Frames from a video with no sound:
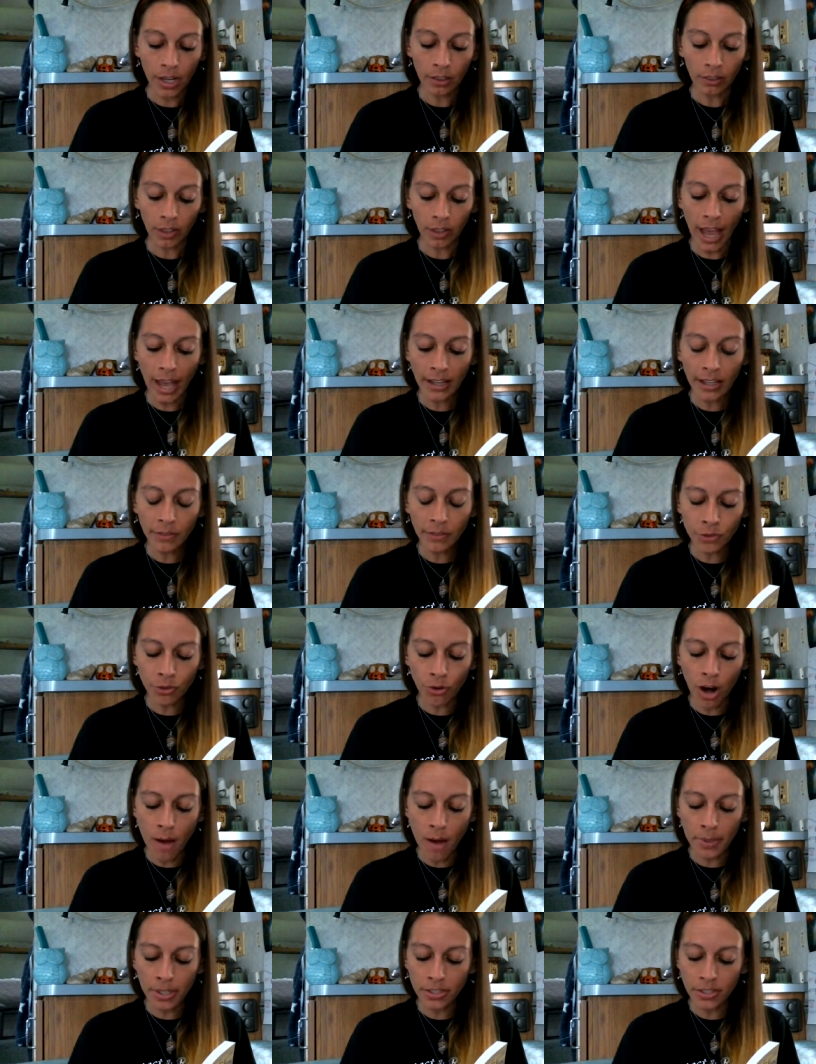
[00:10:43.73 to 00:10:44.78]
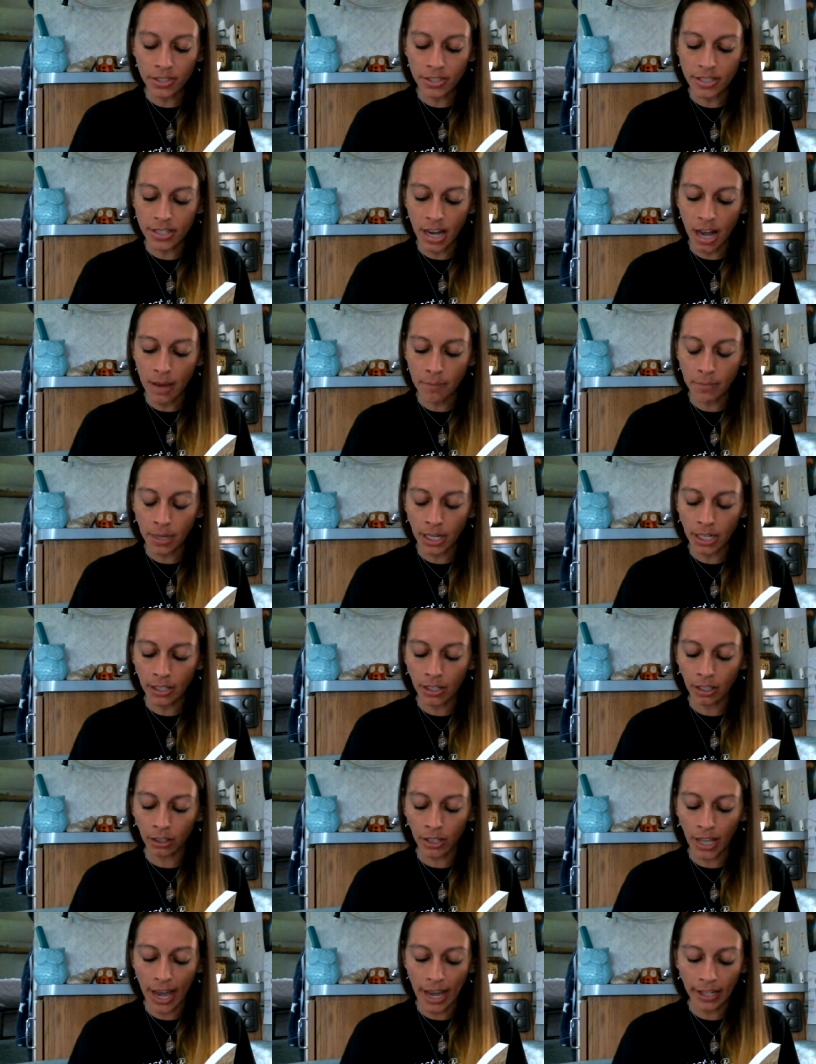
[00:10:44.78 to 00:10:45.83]
Lack of drama does not mean
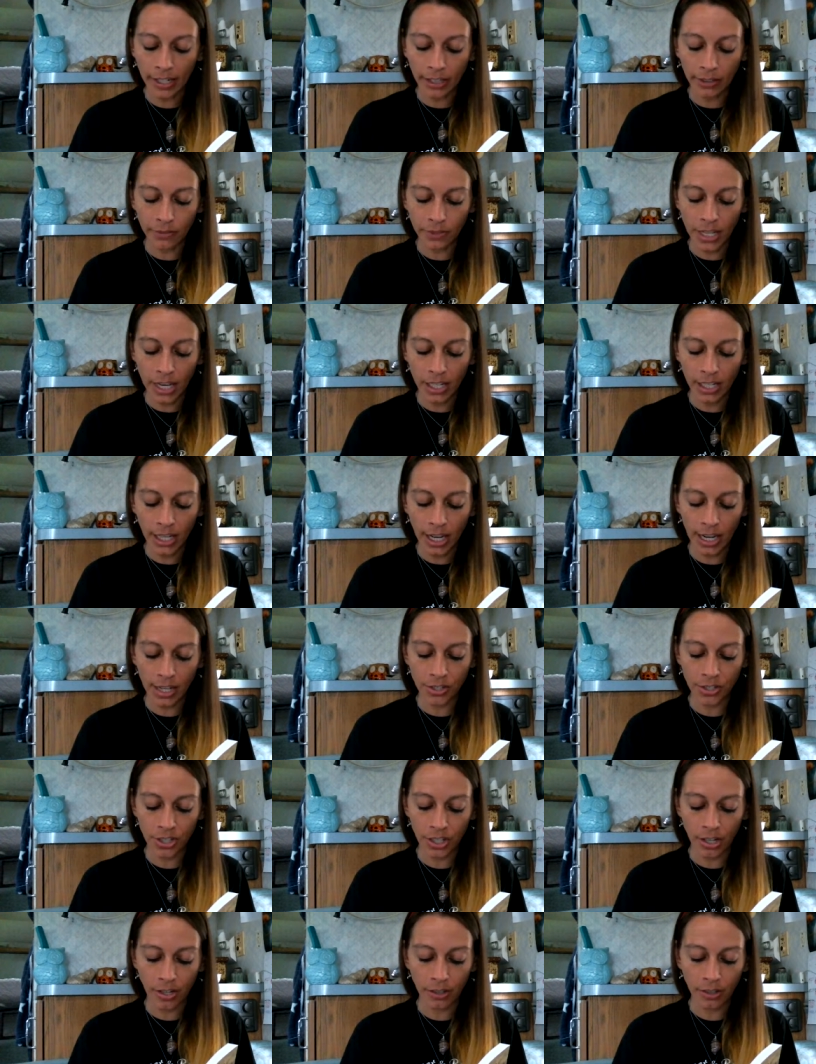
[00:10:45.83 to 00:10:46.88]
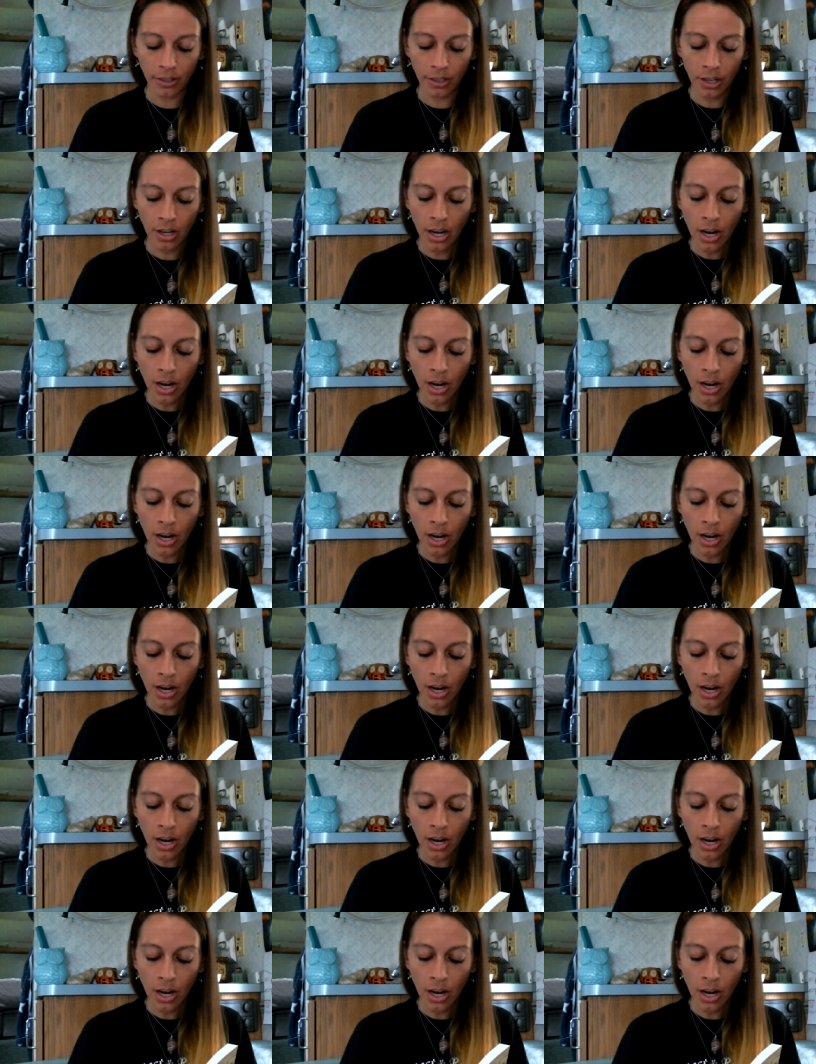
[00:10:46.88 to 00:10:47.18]
a lack of dedication.